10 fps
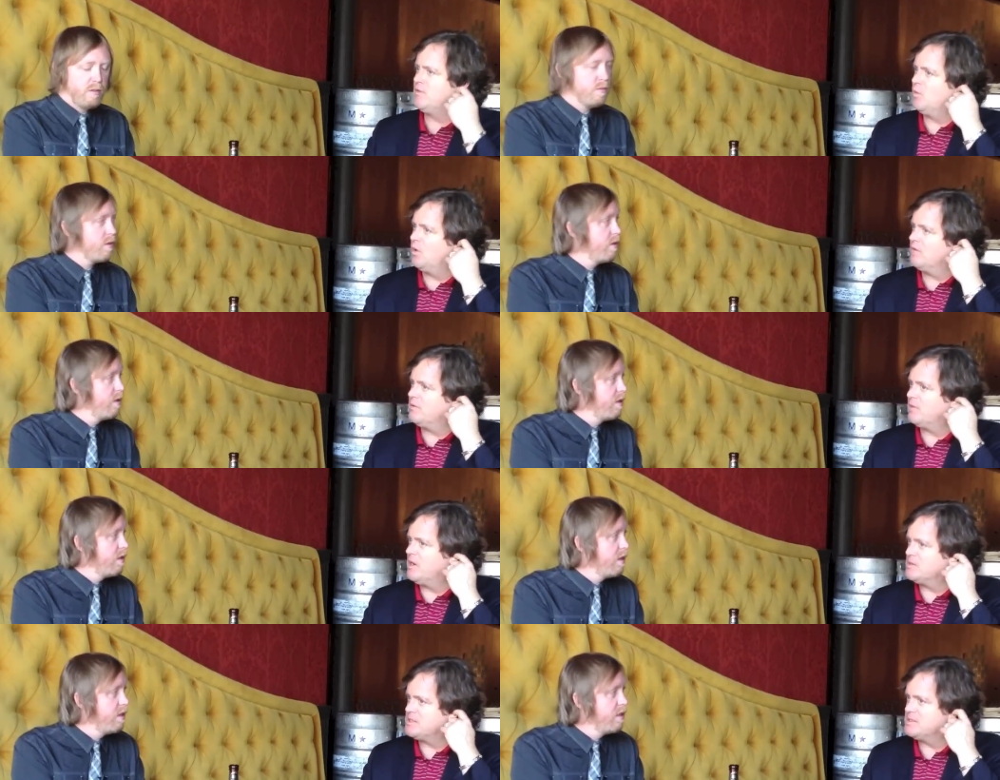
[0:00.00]
Speaker 1: the War of the
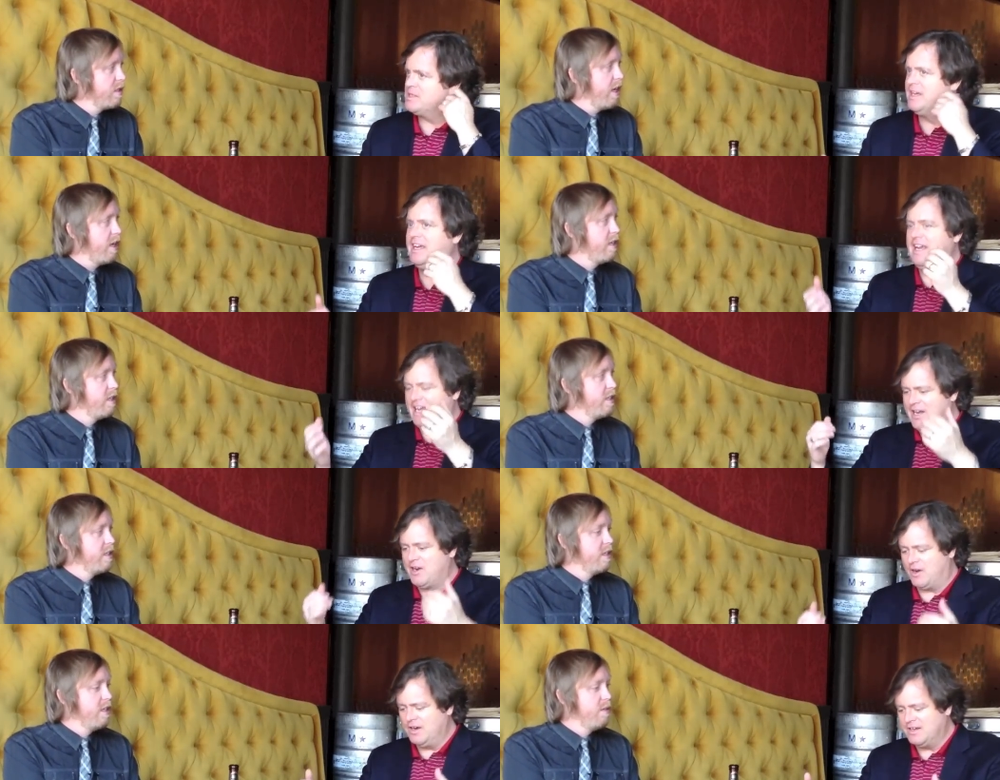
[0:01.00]
Roses, yeah.
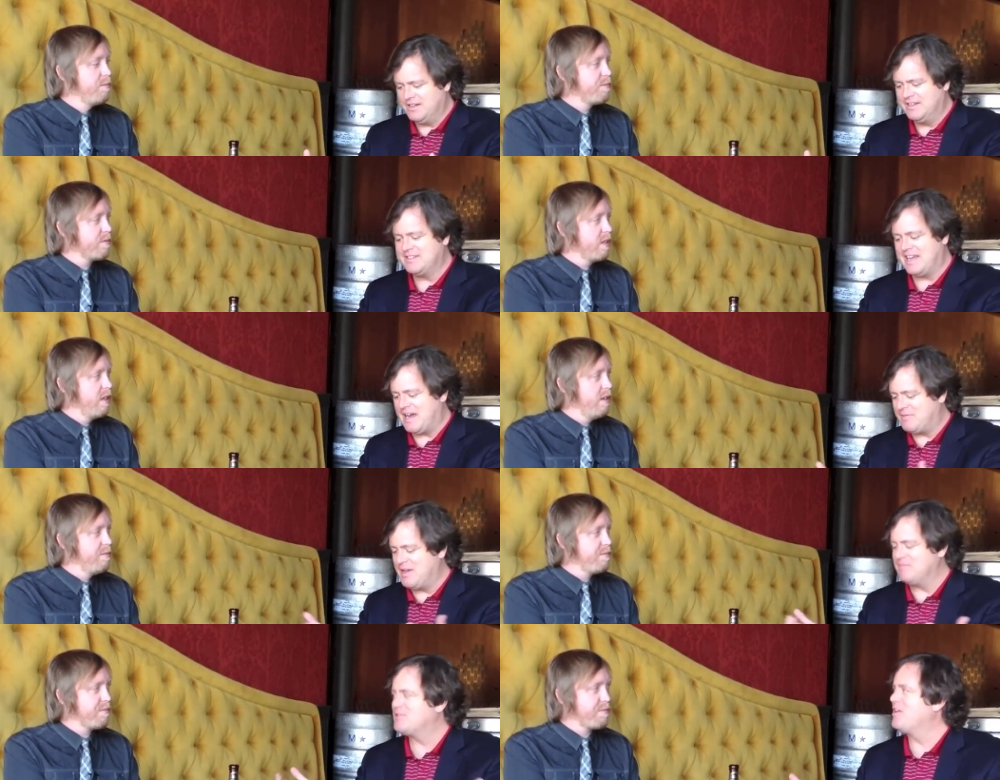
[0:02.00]
here to have
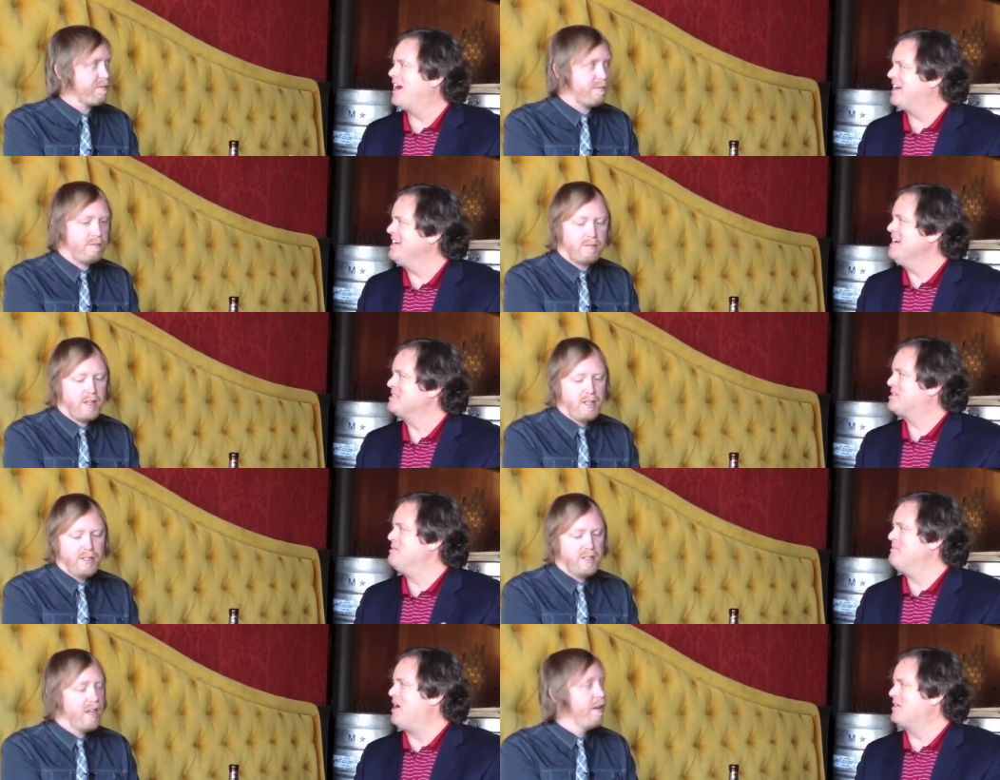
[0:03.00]
them try some
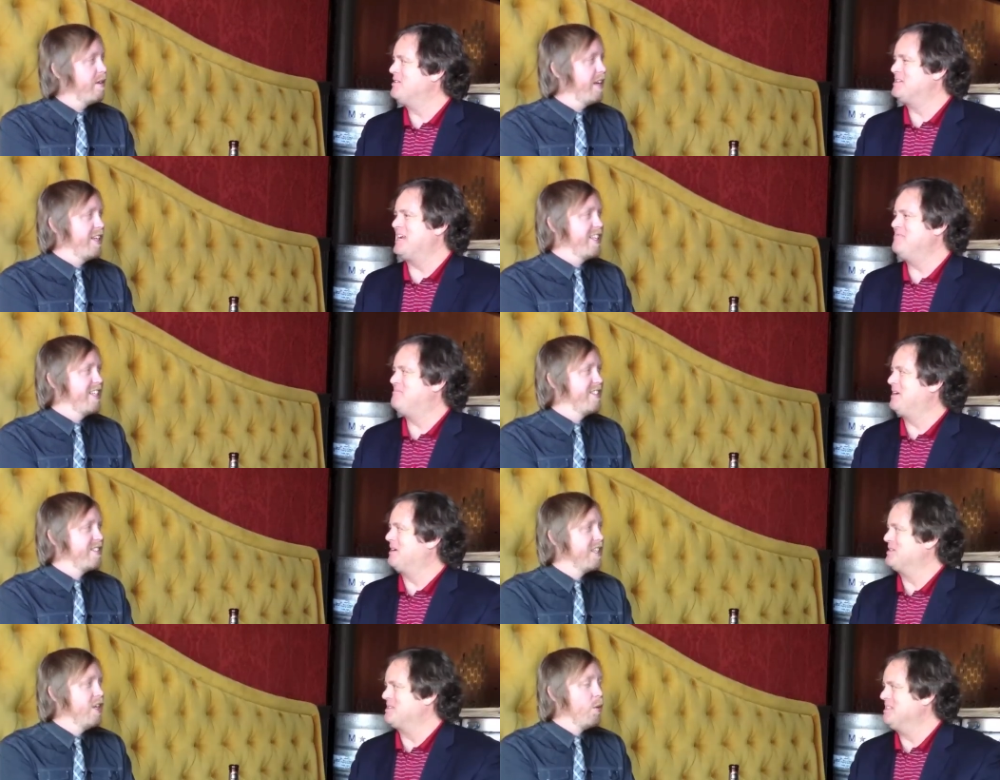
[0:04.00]
modern day yeah.
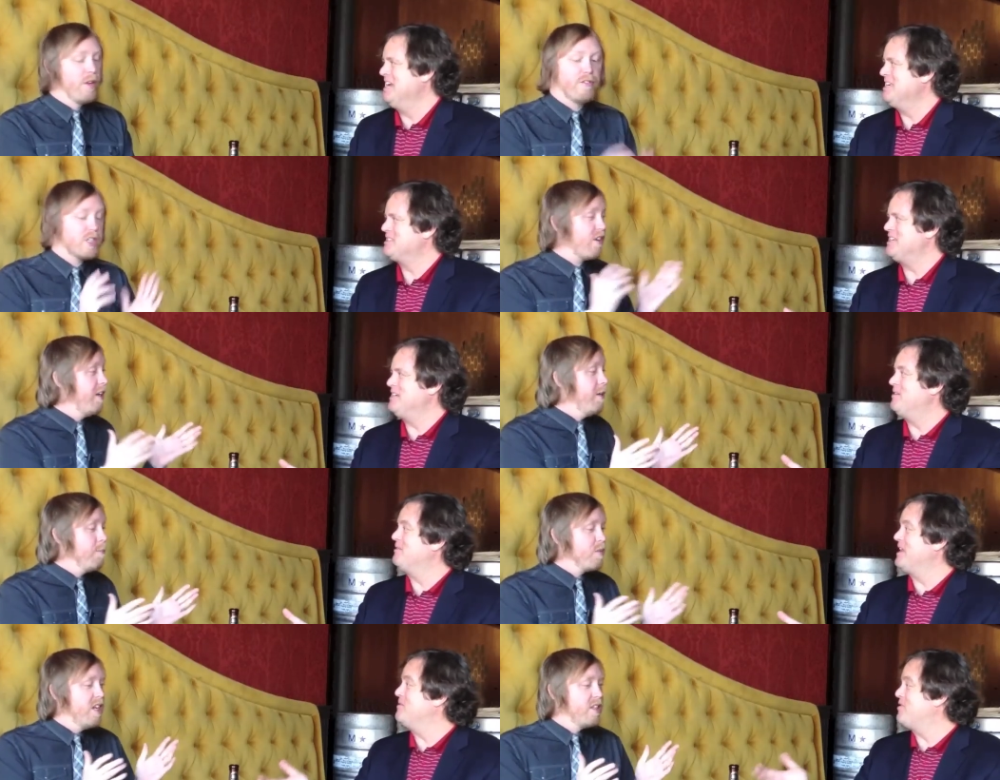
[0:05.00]
beers and well, first see all, what
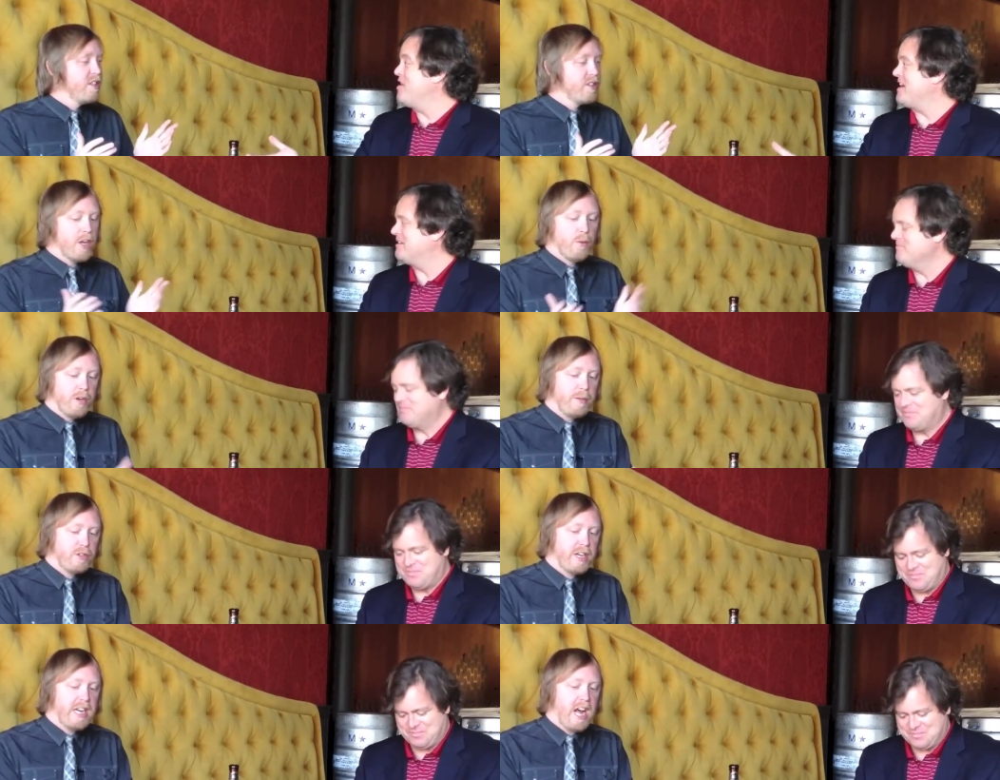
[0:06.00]
they would
Speaker 2: think. They wouldn't be
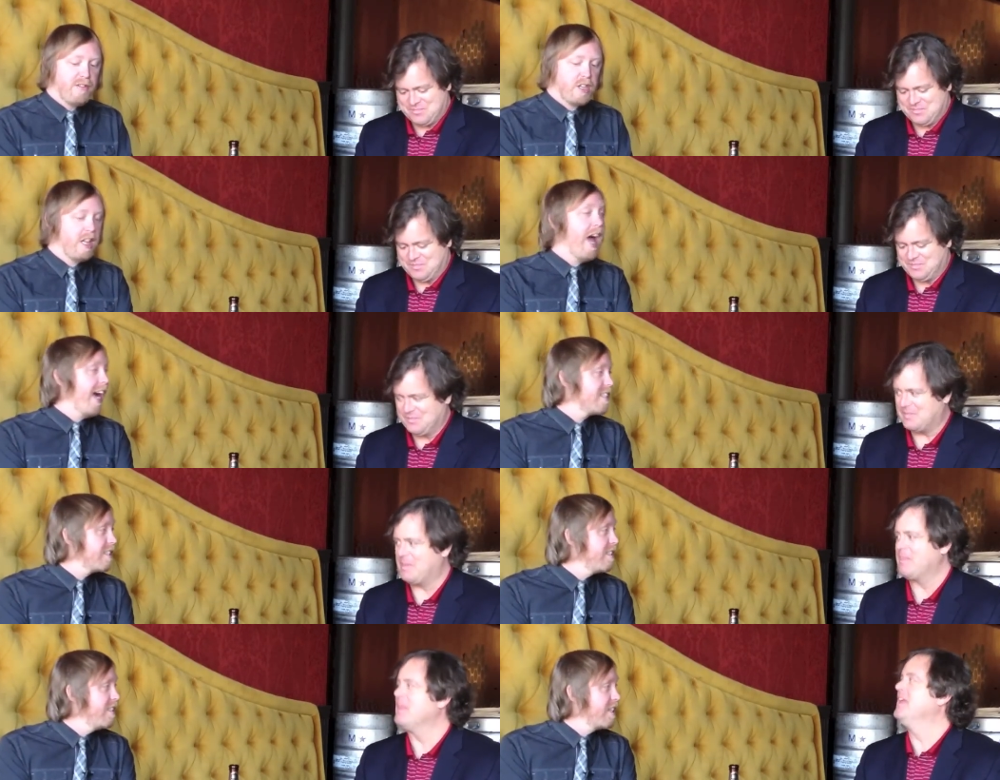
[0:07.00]
drinking it out of a glass
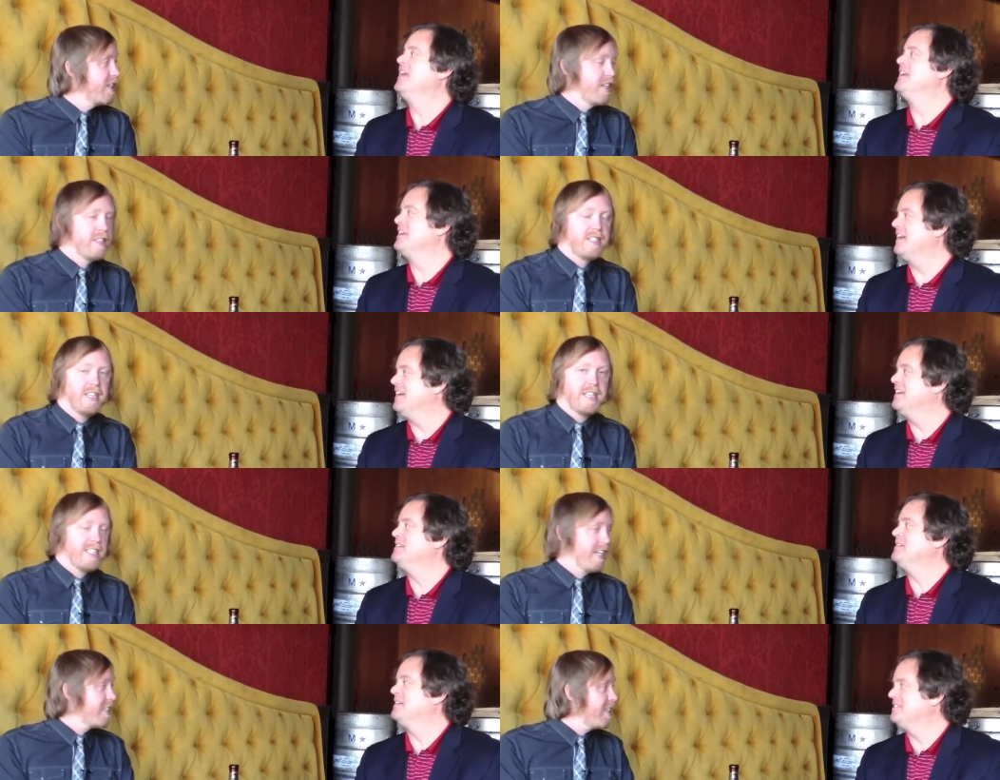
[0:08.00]
because that yeah. didn't
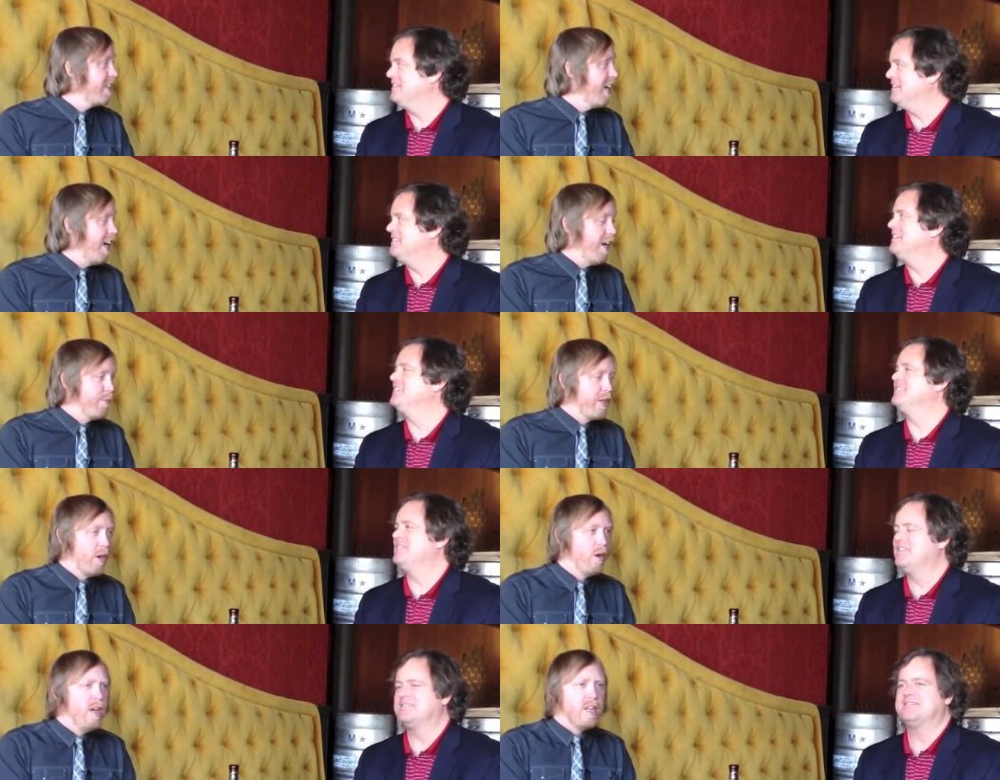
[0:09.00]
exist. Um, you know,
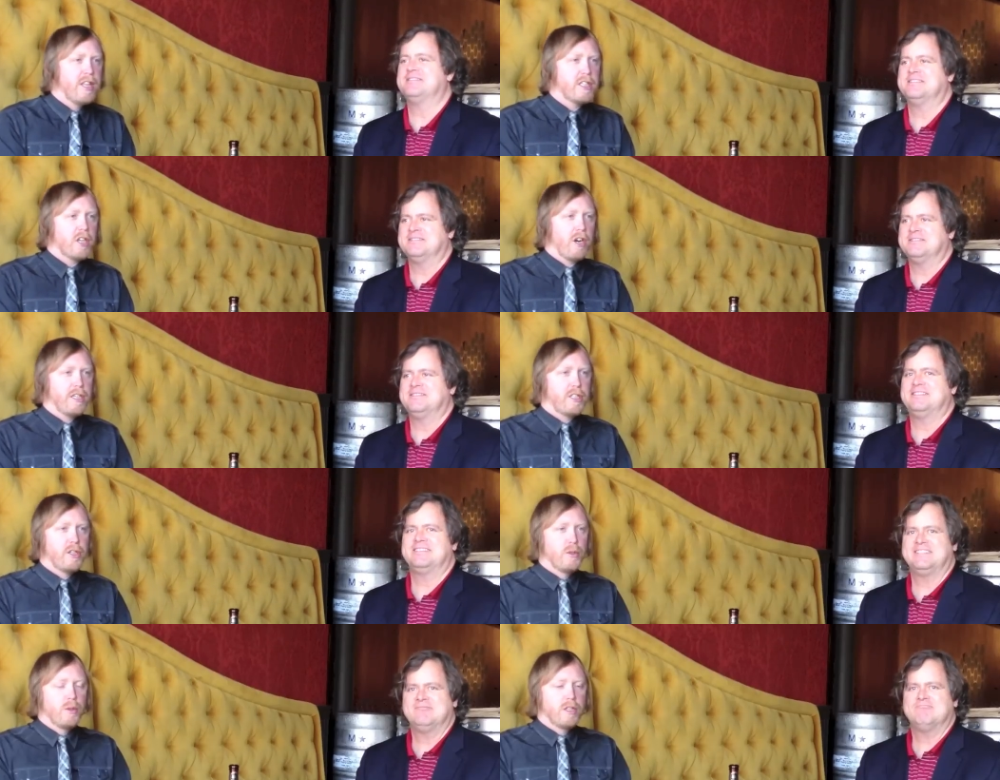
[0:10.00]
they started
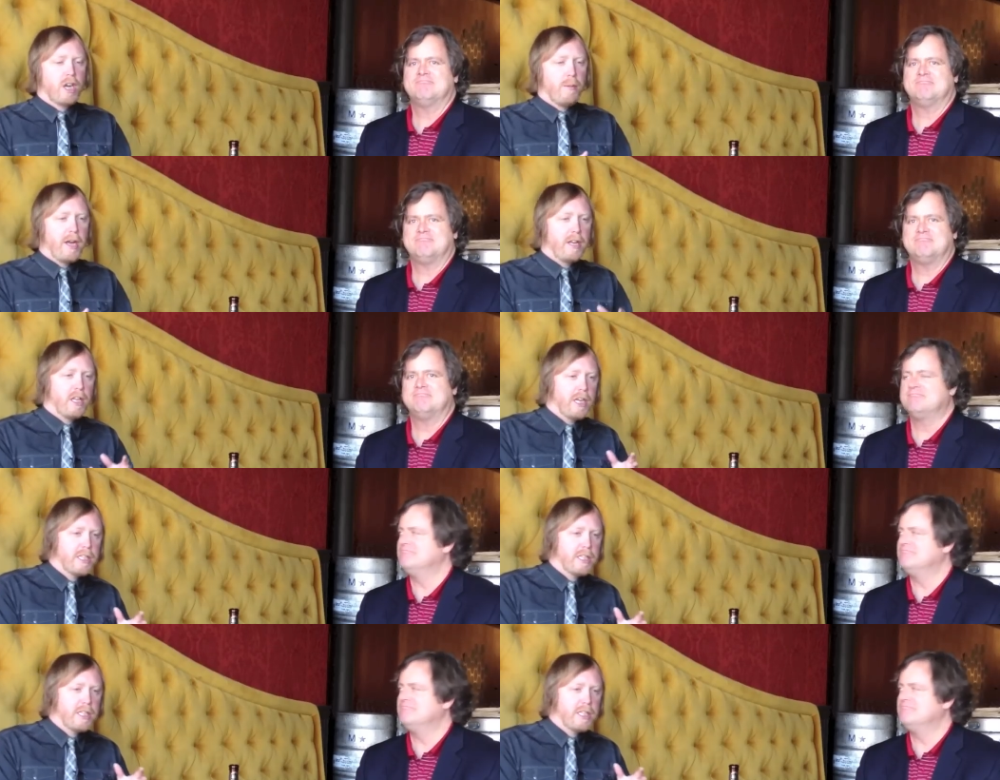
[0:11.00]
to come in like